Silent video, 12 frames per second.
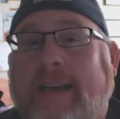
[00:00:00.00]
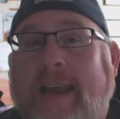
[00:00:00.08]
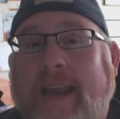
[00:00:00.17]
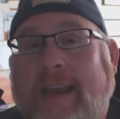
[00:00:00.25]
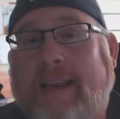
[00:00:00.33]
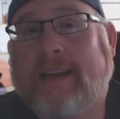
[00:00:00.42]

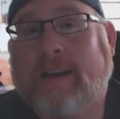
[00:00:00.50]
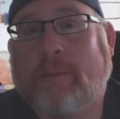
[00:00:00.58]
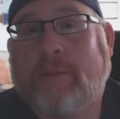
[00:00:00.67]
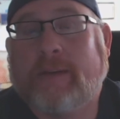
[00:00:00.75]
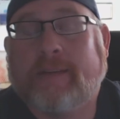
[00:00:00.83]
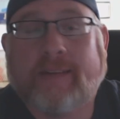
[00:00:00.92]

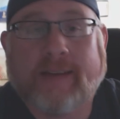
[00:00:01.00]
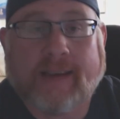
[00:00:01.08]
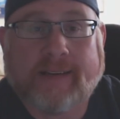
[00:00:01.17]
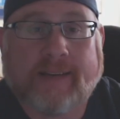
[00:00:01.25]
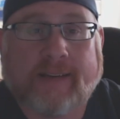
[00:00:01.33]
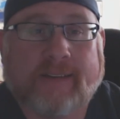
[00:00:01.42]
a.m.
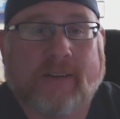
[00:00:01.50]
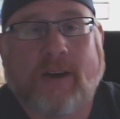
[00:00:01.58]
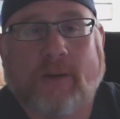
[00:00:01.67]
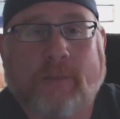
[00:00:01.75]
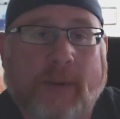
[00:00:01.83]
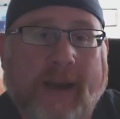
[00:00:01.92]
CST. So
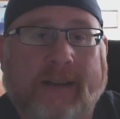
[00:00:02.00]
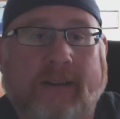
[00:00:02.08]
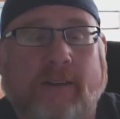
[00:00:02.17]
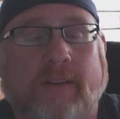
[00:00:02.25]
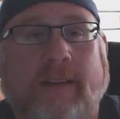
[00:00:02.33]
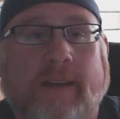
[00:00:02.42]
go back
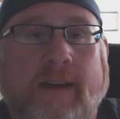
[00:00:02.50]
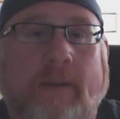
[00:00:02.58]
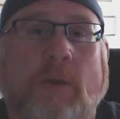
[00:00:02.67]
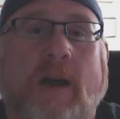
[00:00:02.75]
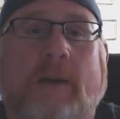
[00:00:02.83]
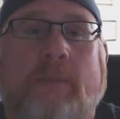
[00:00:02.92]
to the
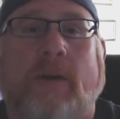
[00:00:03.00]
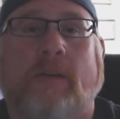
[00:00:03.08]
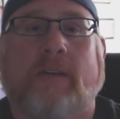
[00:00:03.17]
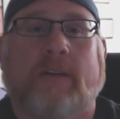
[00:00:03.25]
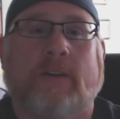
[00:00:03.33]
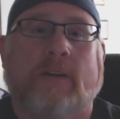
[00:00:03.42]
blog
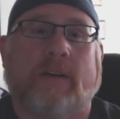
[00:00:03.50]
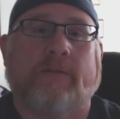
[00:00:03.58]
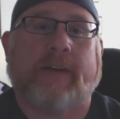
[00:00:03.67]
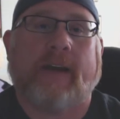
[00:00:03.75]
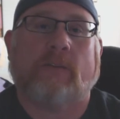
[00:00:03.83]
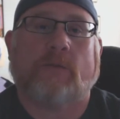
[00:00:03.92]
post and you can
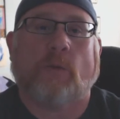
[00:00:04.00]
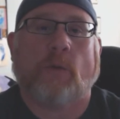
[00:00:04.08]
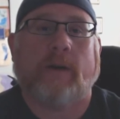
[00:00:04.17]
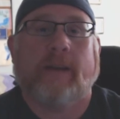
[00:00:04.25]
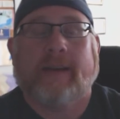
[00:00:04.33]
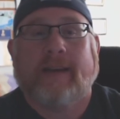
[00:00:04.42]
fast
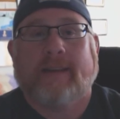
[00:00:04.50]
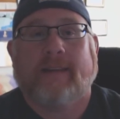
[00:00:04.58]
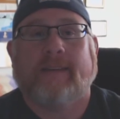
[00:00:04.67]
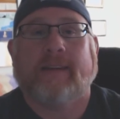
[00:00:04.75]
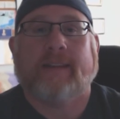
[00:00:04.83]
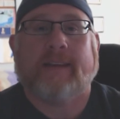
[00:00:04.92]
forward to
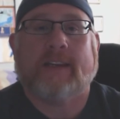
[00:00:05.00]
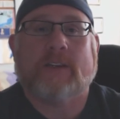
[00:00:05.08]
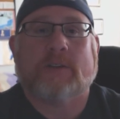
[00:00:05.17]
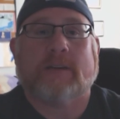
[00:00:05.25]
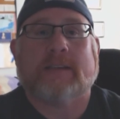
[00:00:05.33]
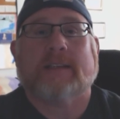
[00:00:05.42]
see the
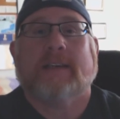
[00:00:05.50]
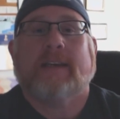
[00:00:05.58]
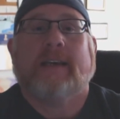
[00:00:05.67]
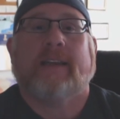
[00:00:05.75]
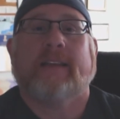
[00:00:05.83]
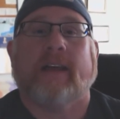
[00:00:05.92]
entries.
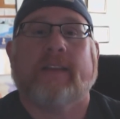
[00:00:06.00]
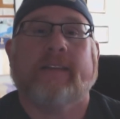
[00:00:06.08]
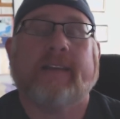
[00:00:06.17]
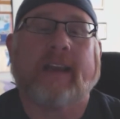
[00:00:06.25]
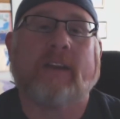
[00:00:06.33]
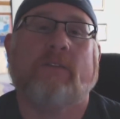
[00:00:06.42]
Now the
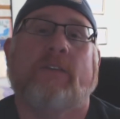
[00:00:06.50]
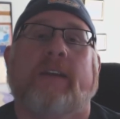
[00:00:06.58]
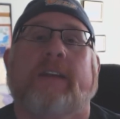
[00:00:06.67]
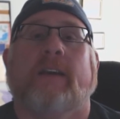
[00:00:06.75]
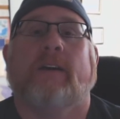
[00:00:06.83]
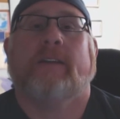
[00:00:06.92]
second
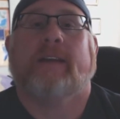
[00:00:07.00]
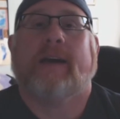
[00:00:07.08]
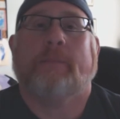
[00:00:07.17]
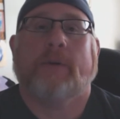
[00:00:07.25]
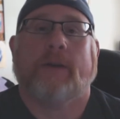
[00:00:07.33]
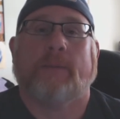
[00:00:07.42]
video that I
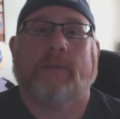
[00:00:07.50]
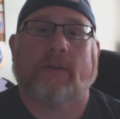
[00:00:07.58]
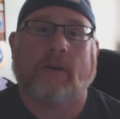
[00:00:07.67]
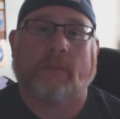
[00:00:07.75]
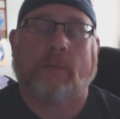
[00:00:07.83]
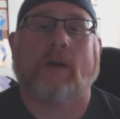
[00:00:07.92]
put up
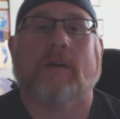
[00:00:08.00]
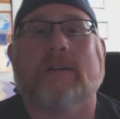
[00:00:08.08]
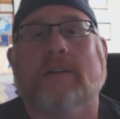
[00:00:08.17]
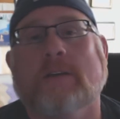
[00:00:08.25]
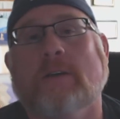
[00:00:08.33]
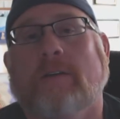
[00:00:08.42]
to, or part
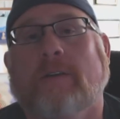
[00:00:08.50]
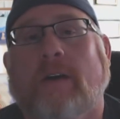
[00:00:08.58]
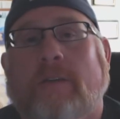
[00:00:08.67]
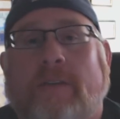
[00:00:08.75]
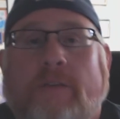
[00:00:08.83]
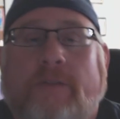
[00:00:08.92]
2
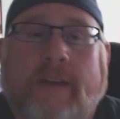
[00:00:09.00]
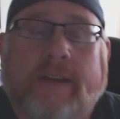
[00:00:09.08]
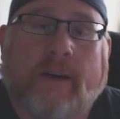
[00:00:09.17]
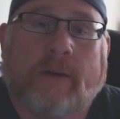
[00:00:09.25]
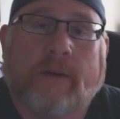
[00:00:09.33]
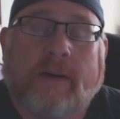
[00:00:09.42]
of the
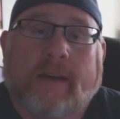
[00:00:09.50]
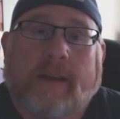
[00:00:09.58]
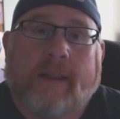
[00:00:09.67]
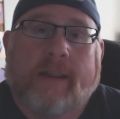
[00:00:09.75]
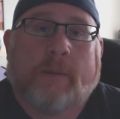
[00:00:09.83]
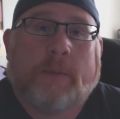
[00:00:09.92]
video
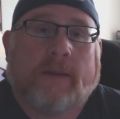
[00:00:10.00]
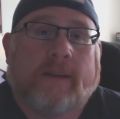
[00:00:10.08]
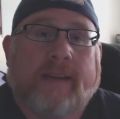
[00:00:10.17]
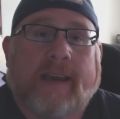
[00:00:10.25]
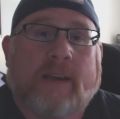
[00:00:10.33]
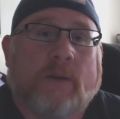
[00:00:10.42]
that I put
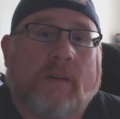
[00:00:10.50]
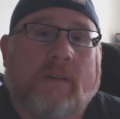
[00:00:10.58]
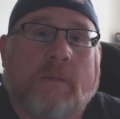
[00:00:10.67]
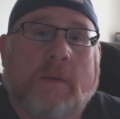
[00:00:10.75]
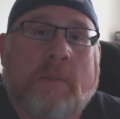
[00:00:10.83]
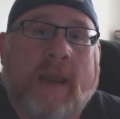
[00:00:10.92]
today, you'll
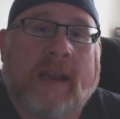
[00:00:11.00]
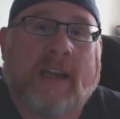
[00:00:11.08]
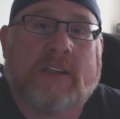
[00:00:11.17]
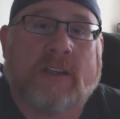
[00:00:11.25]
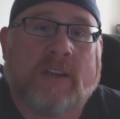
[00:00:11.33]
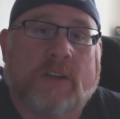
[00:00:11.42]
see me
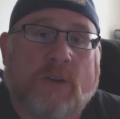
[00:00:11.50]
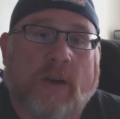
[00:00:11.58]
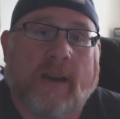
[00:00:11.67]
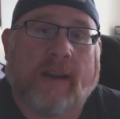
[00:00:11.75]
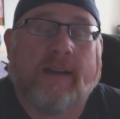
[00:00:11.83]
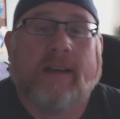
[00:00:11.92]
managing the
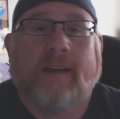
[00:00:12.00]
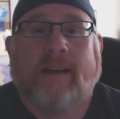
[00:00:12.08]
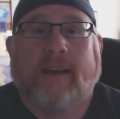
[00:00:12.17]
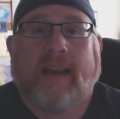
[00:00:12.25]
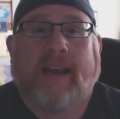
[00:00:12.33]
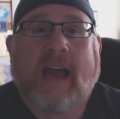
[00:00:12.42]
trade
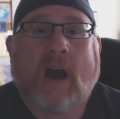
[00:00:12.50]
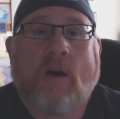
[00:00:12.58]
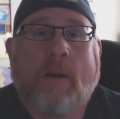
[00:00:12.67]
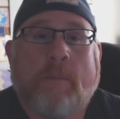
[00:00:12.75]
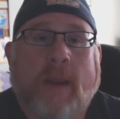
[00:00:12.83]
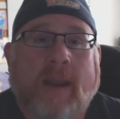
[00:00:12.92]
and how
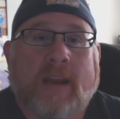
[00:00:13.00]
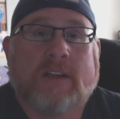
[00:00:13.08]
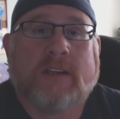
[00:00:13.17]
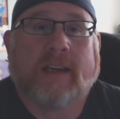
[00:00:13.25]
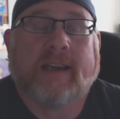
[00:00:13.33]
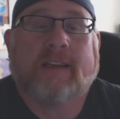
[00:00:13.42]
I'm
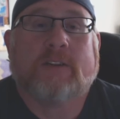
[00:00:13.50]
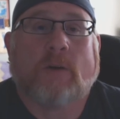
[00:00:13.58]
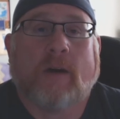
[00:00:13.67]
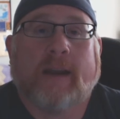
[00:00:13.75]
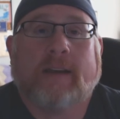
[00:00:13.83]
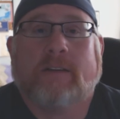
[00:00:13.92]
managing it,
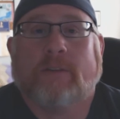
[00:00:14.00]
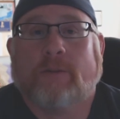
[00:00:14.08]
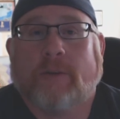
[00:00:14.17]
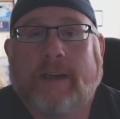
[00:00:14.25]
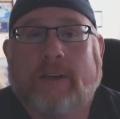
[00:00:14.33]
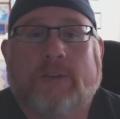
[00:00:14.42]
trying to
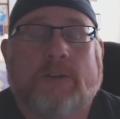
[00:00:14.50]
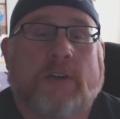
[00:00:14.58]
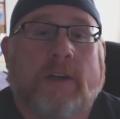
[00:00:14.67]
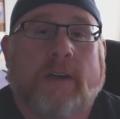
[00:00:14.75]
reach